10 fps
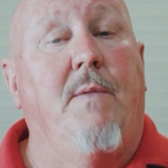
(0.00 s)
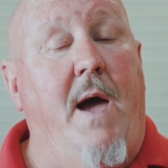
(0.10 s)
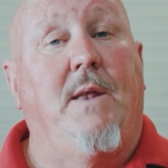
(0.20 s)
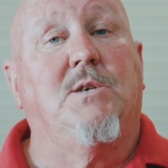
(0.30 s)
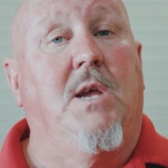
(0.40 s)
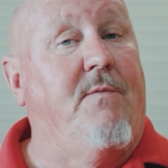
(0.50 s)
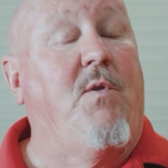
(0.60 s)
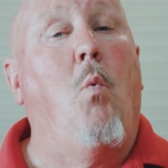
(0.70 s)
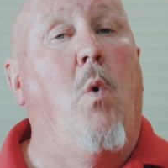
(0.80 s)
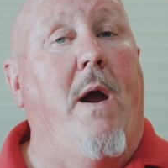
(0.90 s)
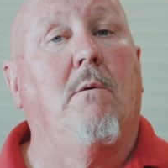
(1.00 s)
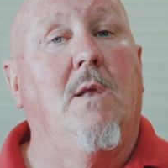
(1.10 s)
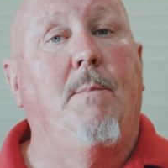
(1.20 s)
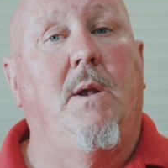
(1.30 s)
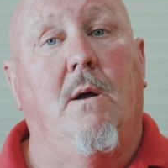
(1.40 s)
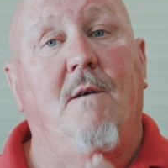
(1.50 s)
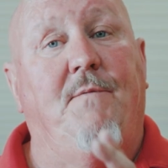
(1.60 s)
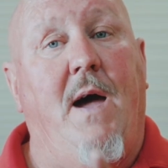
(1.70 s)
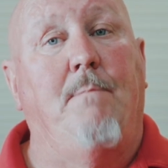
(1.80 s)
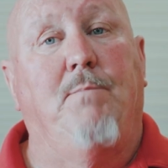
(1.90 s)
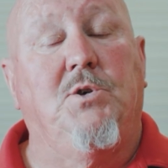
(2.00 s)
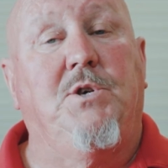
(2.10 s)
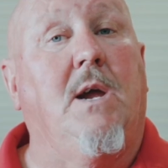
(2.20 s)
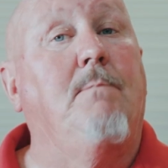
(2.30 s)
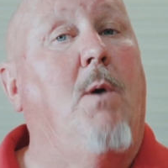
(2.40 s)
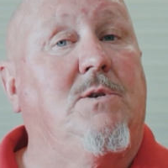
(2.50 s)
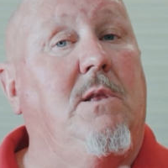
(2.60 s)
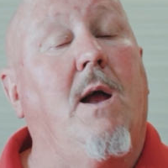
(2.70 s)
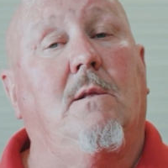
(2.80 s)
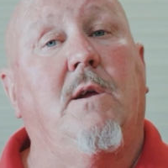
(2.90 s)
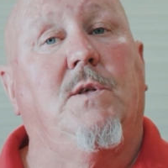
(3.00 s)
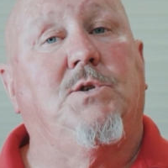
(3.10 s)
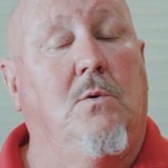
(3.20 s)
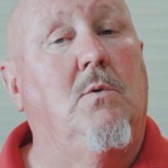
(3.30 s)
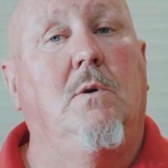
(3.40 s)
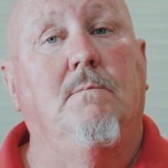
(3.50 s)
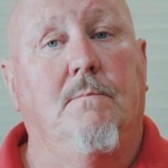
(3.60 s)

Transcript: that has hit the wear limit of that bushing and most likely the tool.